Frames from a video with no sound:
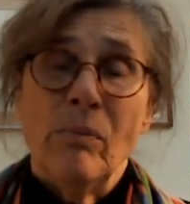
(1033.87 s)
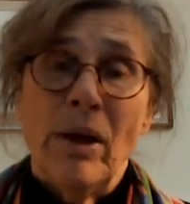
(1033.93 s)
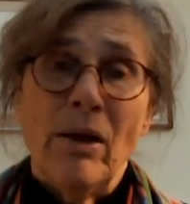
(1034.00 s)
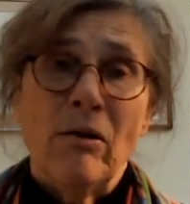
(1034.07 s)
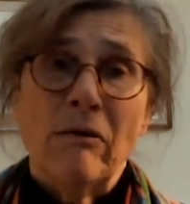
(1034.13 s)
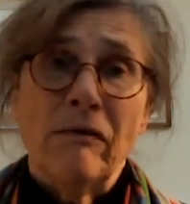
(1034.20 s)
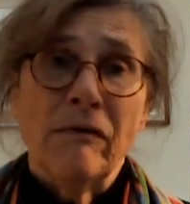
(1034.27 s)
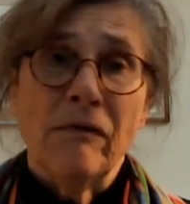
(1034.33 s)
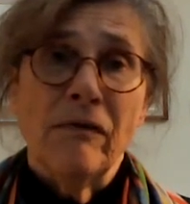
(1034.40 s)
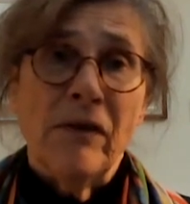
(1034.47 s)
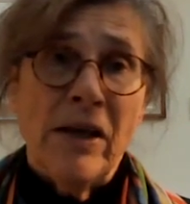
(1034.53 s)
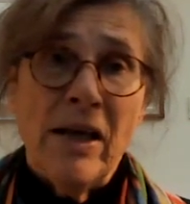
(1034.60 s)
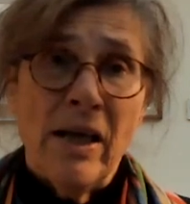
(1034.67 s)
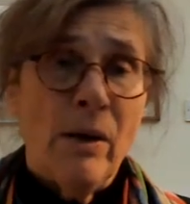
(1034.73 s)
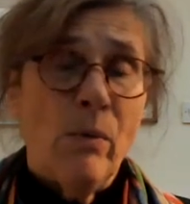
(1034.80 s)

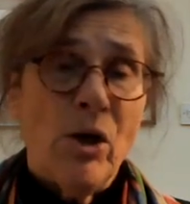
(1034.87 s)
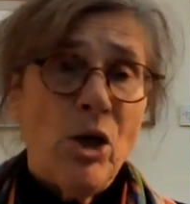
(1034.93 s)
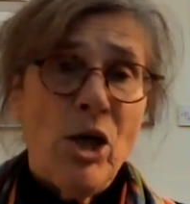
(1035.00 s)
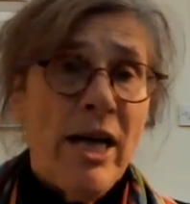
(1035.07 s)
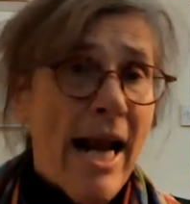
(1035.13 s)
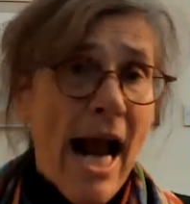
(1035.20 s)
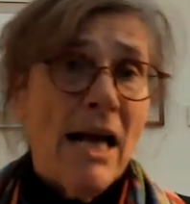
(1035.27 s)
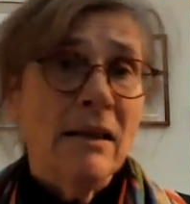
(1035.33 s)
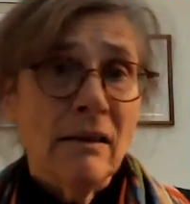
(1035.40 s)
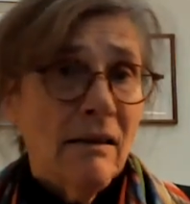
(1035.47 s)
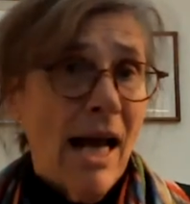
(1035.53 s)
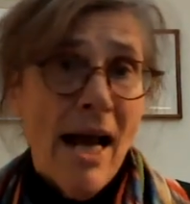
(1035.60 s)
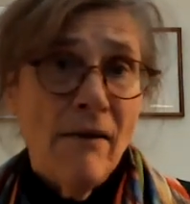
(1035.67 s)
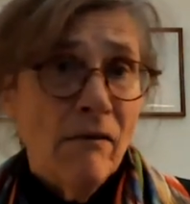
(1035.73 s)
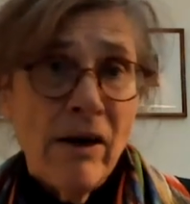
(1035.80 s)
biography which he
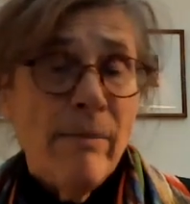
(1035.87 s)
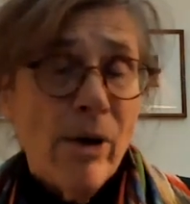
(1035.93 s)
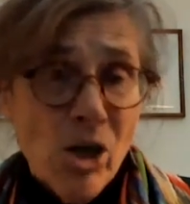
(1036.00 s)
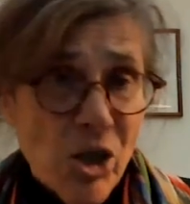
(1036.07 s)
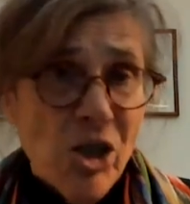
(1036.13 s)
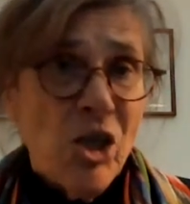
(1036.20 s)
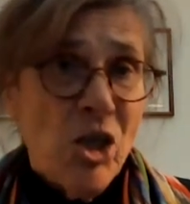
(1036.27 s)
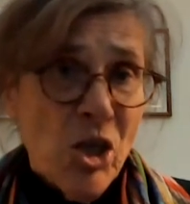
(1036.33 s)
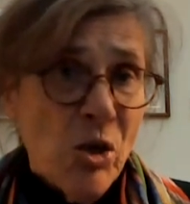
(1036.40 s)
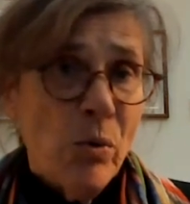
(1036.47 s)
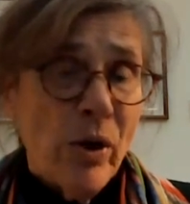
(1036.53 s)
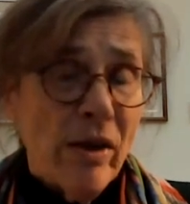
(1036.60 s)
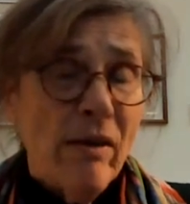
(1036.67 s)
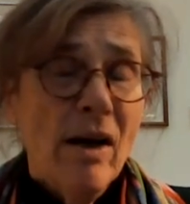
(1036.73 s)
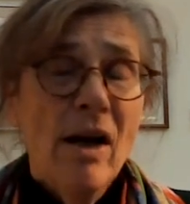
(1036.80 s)
hadn't had very much to do
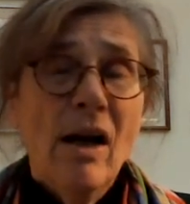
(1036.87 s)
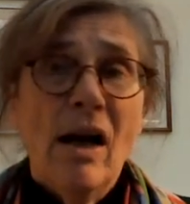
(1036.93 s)
with.